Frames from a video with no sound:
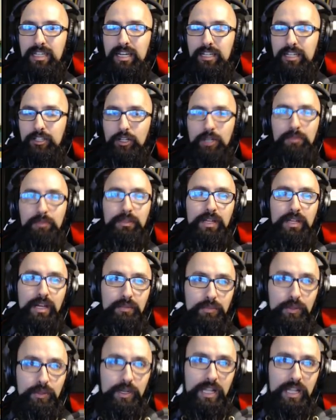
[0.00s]
uh, Kirby on
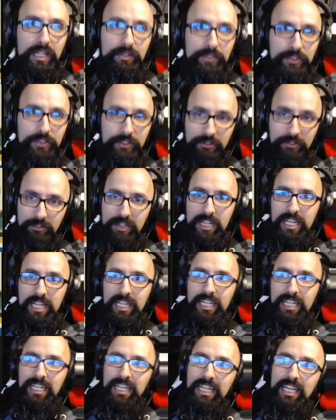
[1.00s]
board at level three,
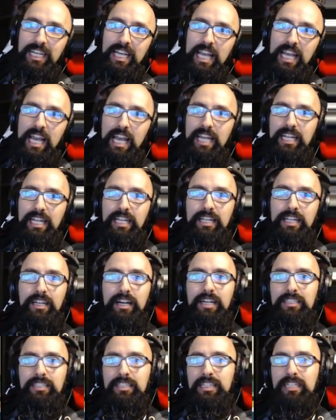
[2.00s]
and it
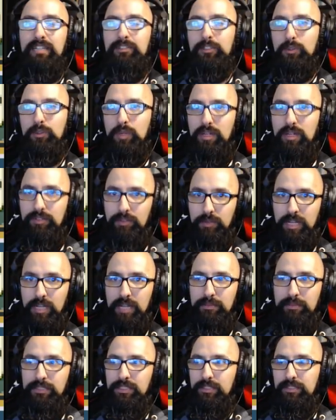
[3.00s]
got to level 12 in one
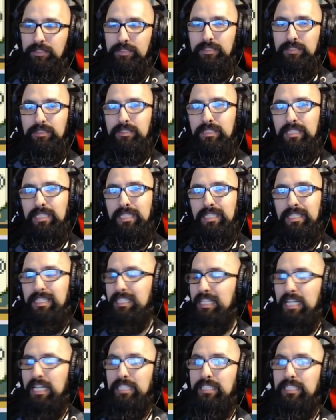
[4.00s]
episode.
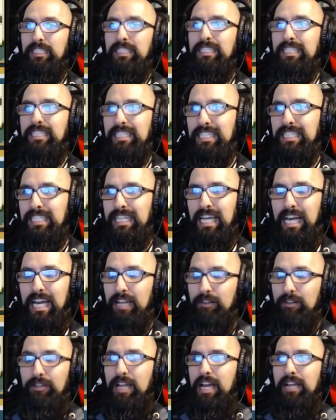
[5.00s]
That I
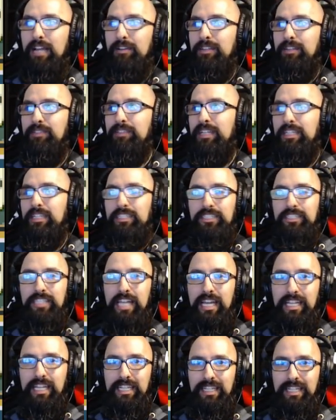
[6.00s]
don't I don't even
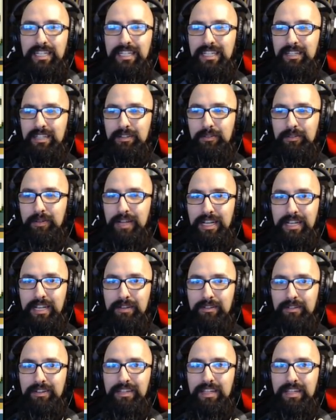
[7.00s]
understand what I did